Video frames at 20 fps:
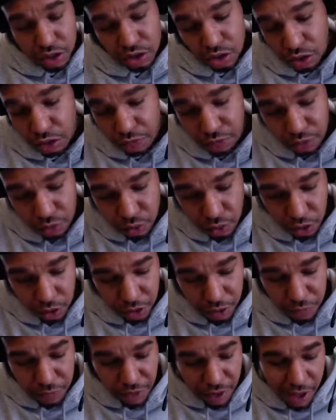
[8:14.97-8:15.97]
So if
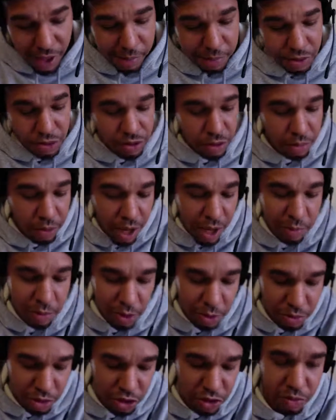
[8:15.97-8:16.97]
it happens to pop
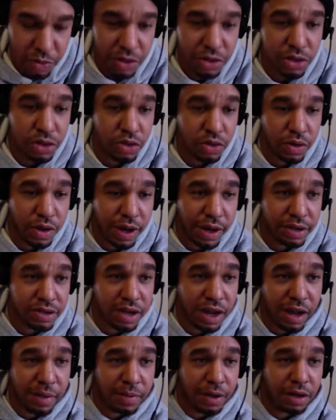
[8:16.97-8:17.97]
up, just make sure you guys
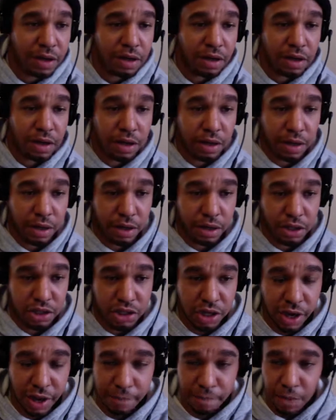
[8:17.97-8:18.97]
comment in the
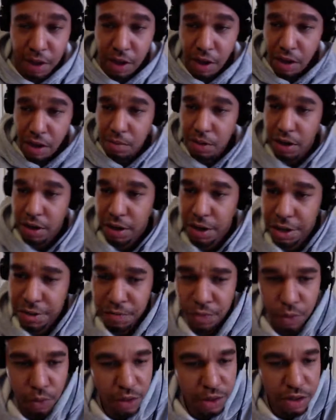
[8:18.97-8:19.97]
chat.
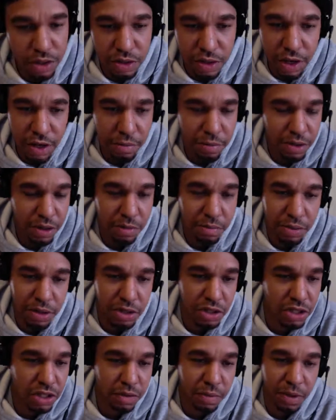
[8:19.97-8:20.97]
But with this
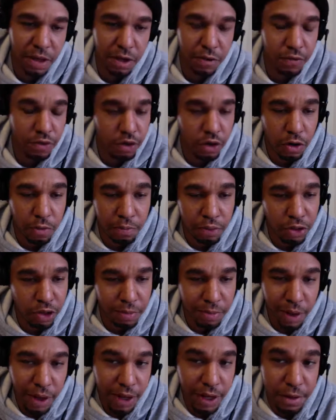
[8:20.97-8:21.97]
Airbnb shit, man, if you don't
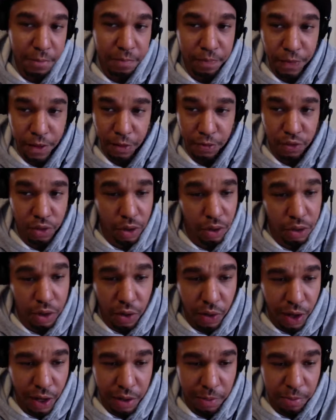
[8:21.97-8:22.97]
pre-buy it, if you don't
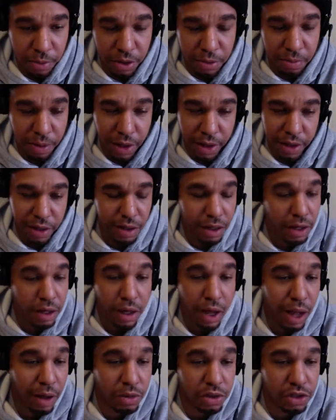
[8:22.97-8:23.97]
know how to pre-buy it,
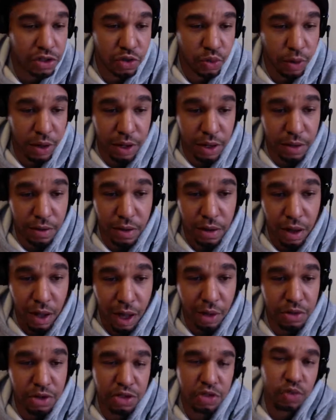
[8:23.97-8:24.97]
I would just wait.
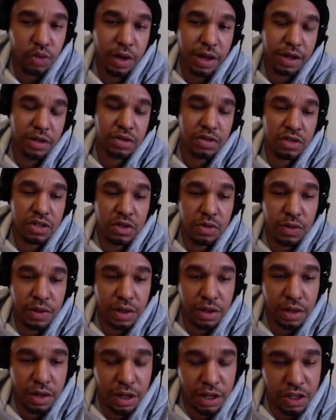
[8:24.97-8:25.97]
I would just wait and see what
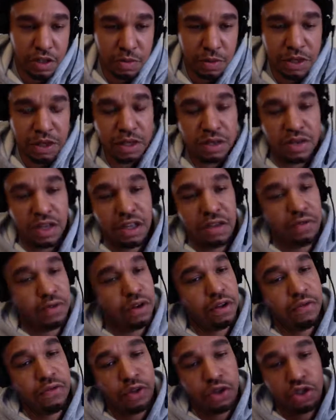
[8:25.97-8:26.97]
it does, because
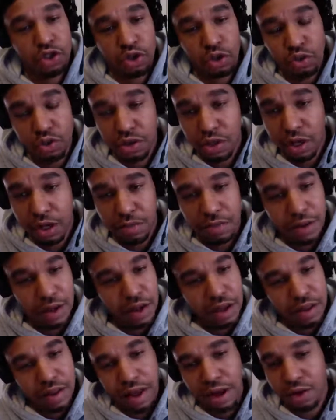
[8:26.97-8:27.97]
even if it shoots up,
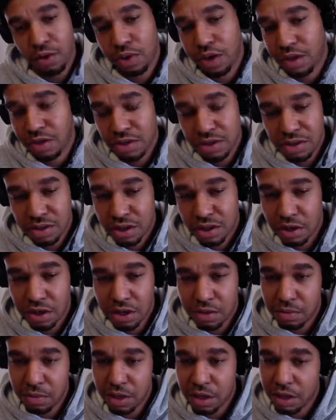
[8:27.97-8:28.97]
that don't
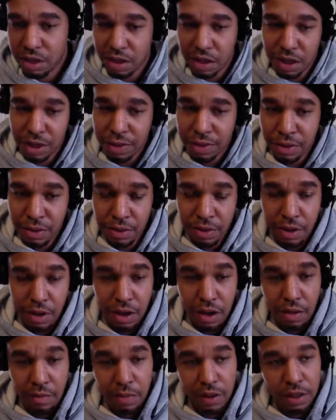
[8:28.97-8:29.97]
necessarily mean nothing,
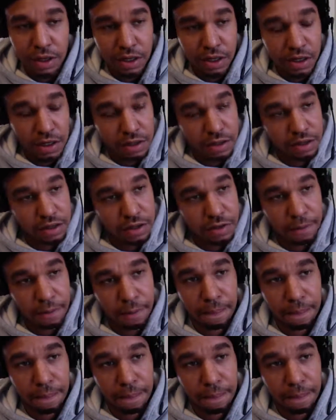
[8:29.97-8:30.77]
because